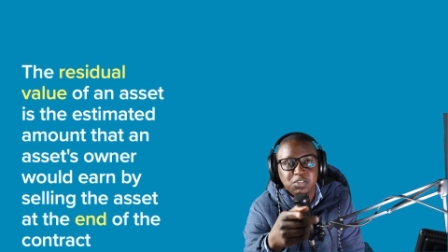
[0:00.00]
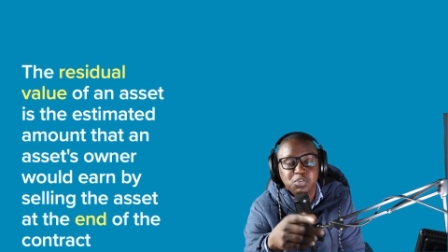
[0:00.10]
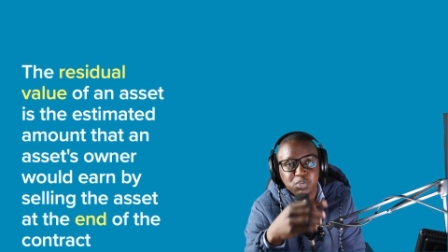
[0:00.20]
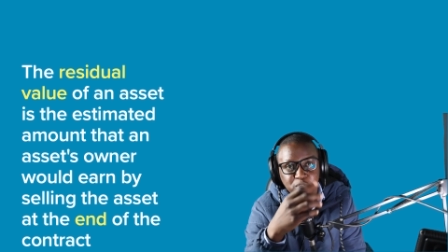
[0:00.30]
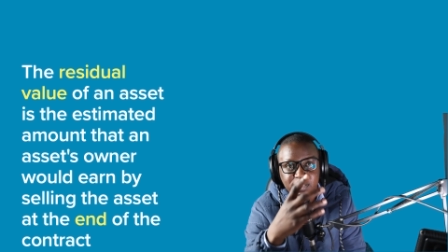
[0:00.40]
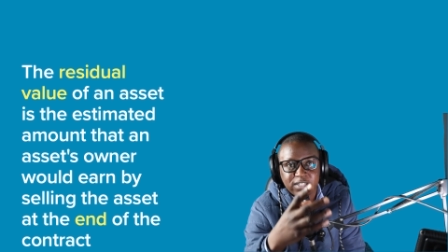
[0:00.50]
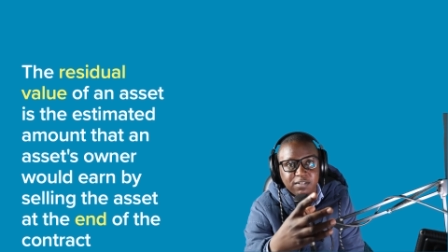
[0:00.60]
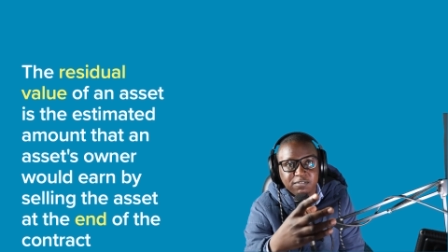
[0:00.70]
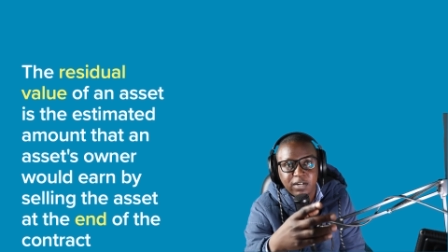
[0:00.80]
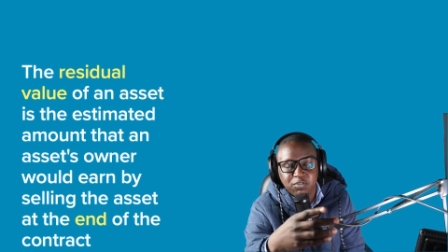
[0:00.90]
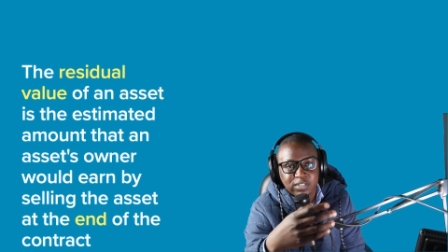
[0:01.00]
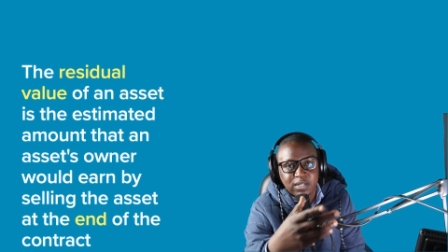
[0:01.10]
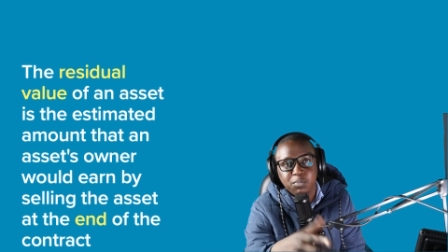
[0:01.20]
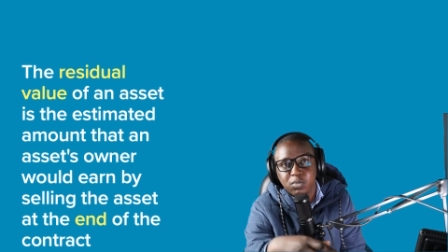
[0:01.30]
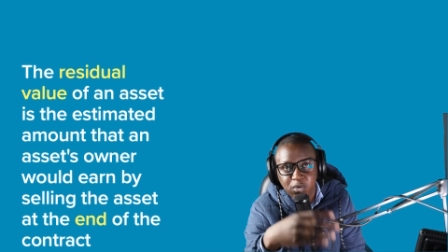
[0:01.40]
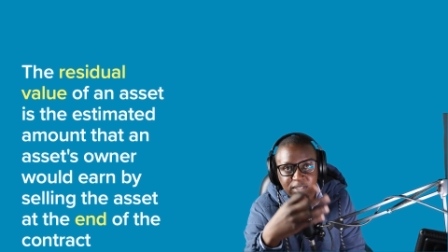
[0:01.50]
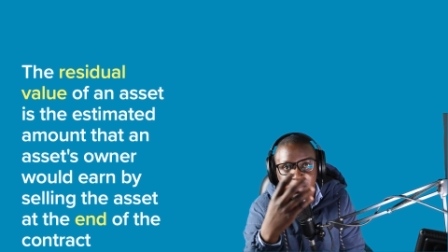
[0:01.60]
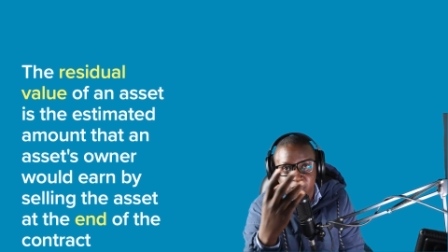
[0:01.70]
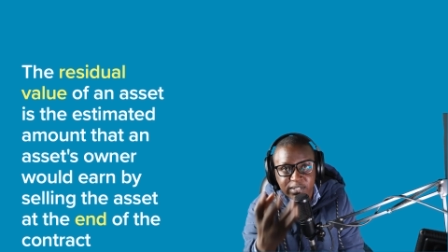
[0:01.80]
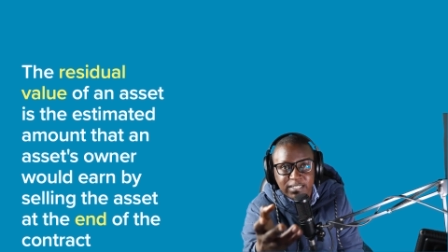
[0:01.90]
you do not travel, for example, more than
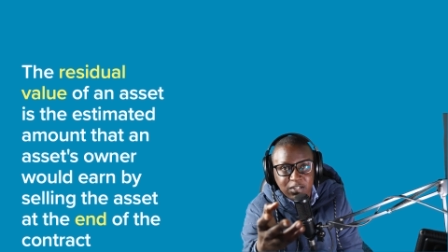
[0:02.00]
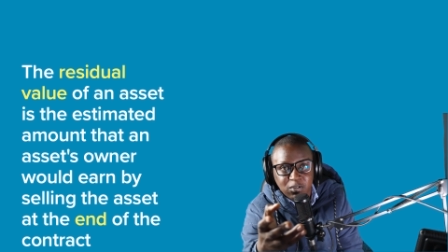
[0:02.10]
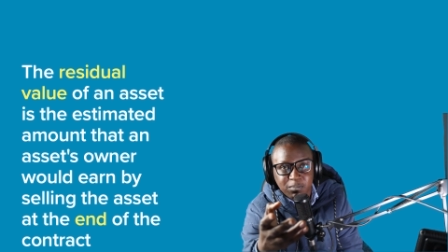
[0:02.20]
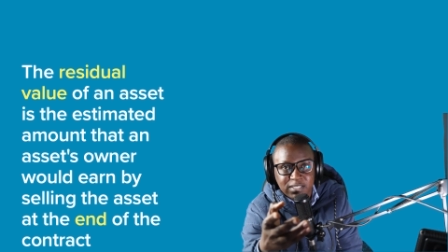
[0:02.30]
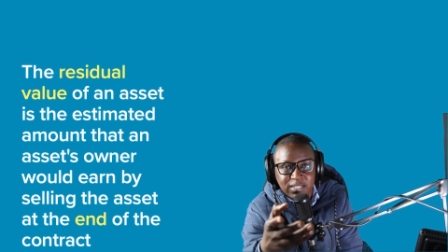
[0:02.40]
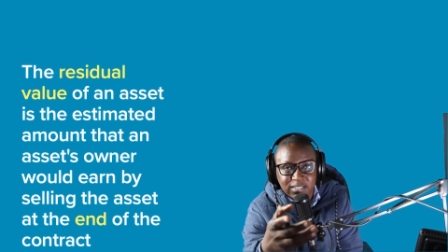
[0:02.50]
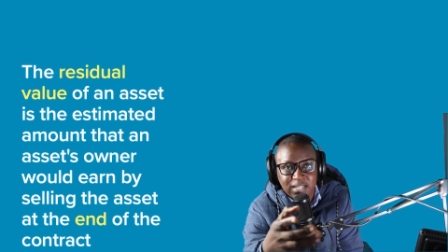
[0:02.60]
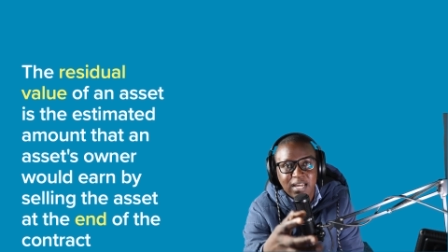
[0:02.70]
20 kilometers.